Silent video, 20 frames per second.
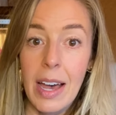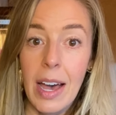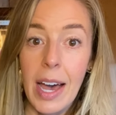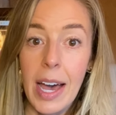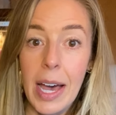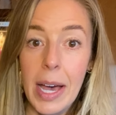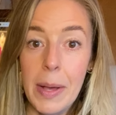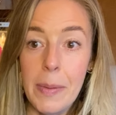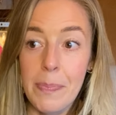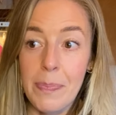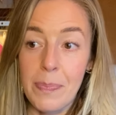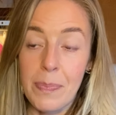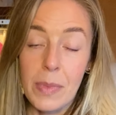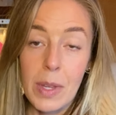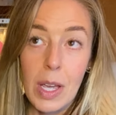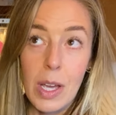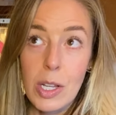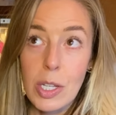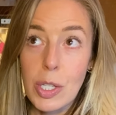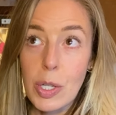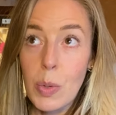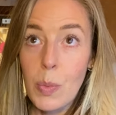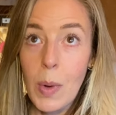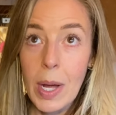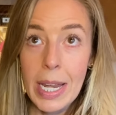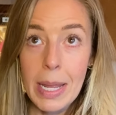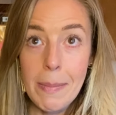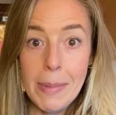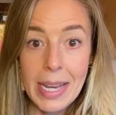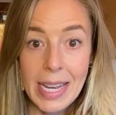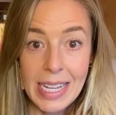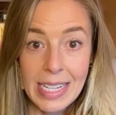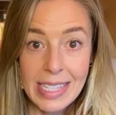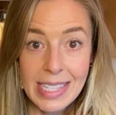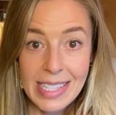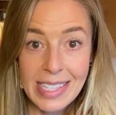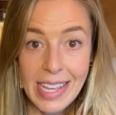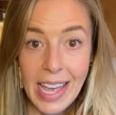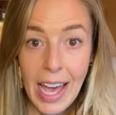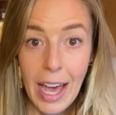20
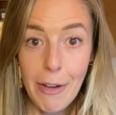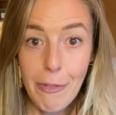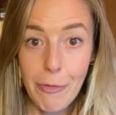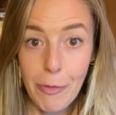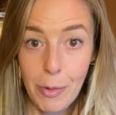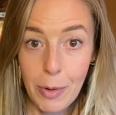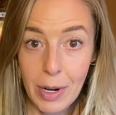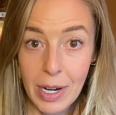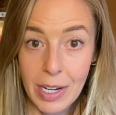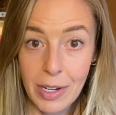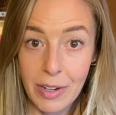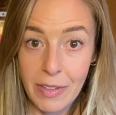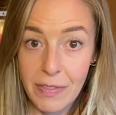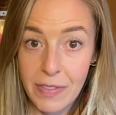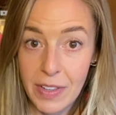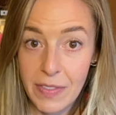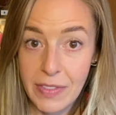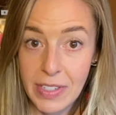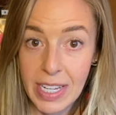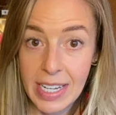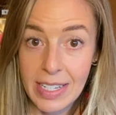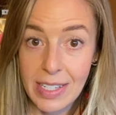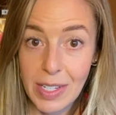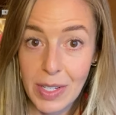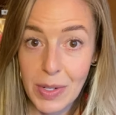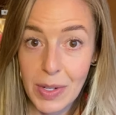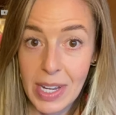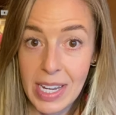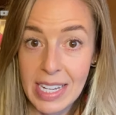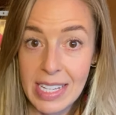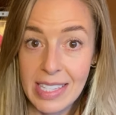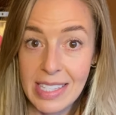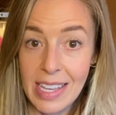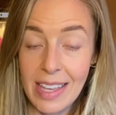minutes at 415 degrees,